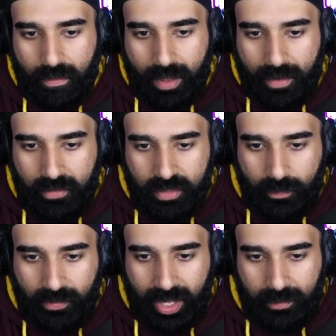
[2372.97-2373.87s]
I've dressed
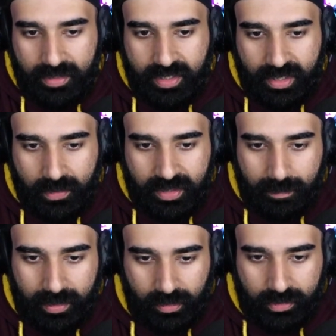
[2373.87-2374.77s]
up for Halloween since I was
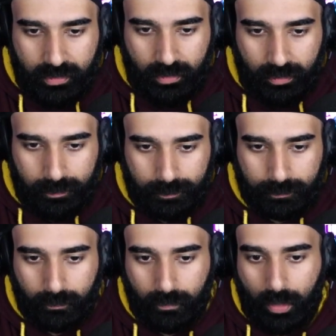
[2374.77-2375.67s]
in middle school.
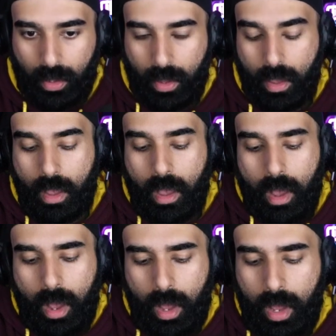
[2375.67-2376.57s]

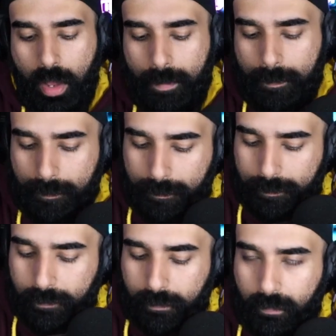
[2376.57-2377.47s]
I've
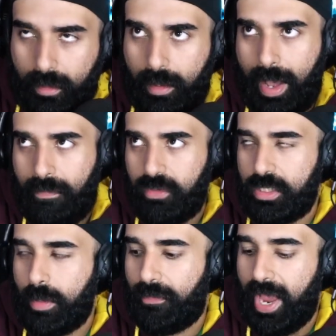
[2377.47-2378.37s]

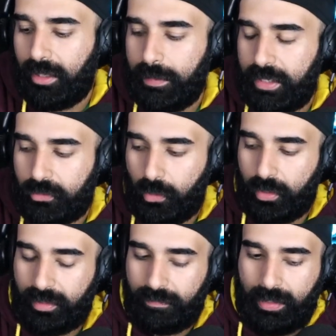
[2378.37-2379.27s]
dressed up for Halloween a
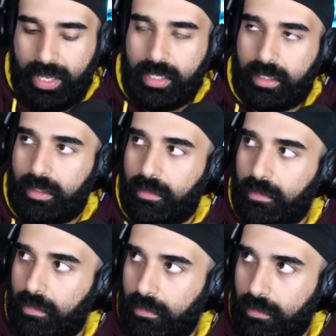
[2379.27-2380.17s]
total of like
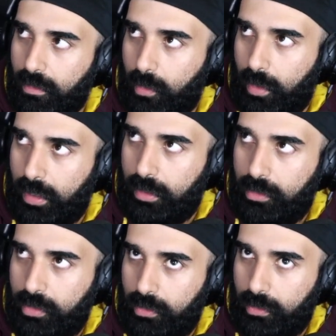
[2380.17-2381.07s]

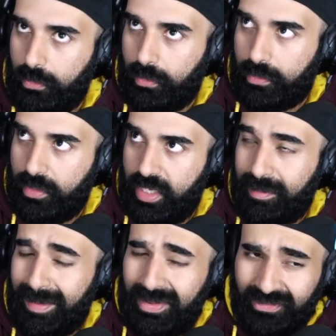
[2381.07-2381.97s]
1, 2, 3,
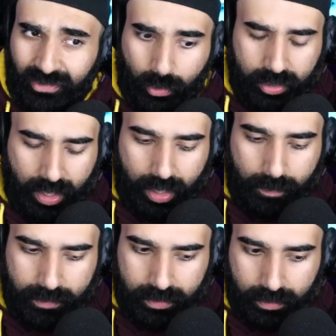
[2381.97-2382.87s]
maybe 4
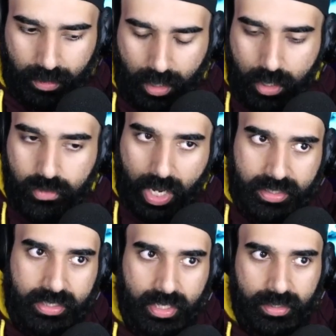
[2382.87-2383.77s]
times. So I
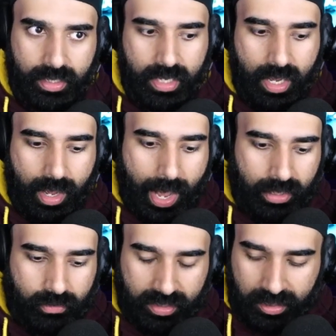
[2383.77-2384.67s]
did I
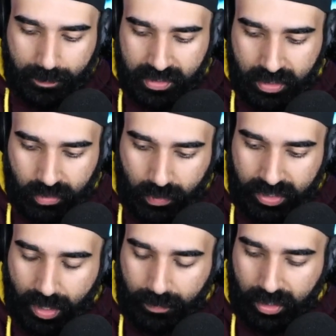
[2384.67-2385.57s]
dressed up as the
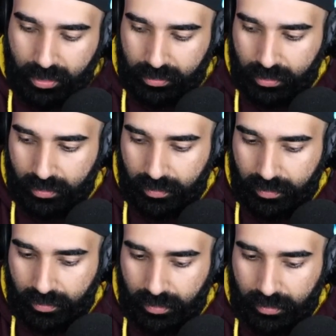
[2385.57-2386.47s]
Squid Game character
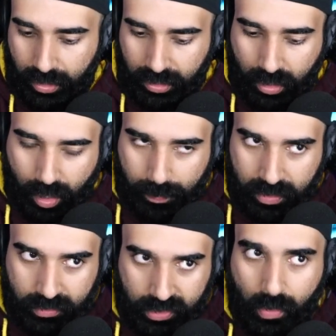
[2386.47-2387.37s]
like a couple
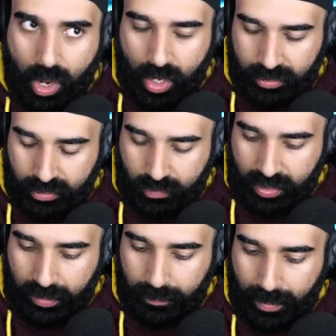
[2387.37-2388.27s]
years ago on
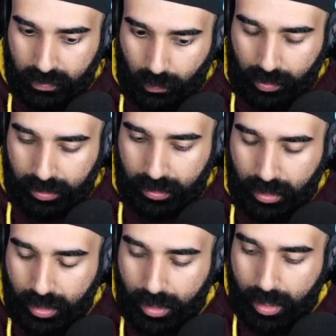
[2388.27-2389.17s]
stream. That was one.
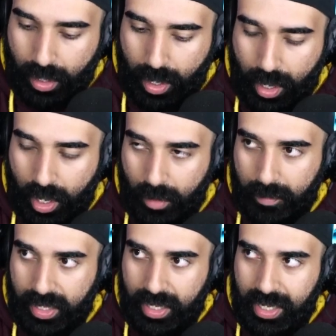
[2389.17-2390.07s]

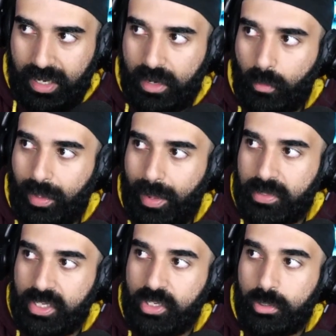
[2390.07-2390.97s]
While I
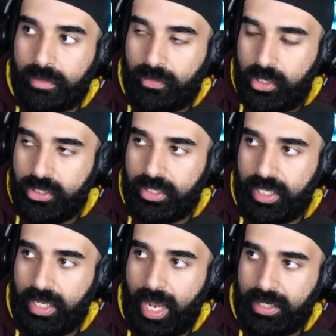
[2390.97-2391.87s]
was in
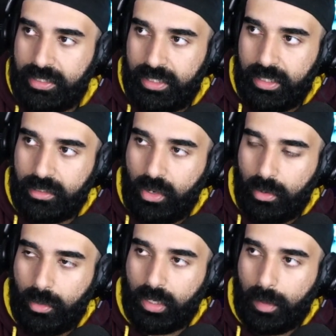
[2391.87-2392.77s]
university, I did
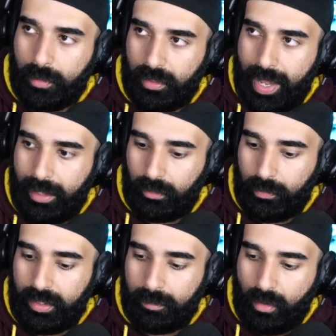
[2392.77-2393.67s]
go to a couple of
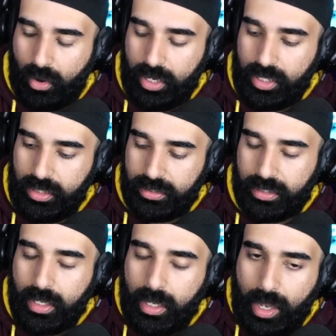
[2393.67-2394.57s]
Halloween parties.
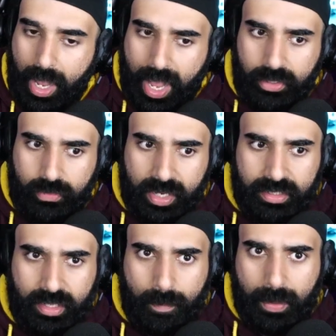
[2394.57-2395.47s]
I
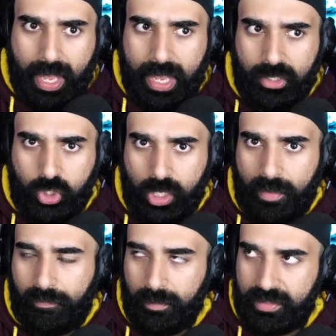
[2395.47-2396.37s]
dressed up as
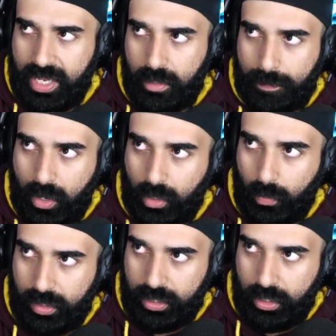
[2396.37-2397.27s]
Chef from South Park
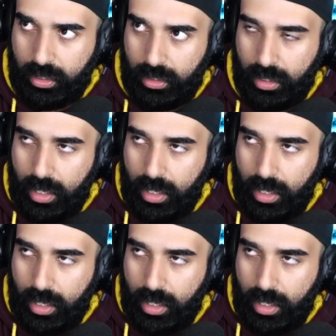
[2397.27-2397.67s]
one year.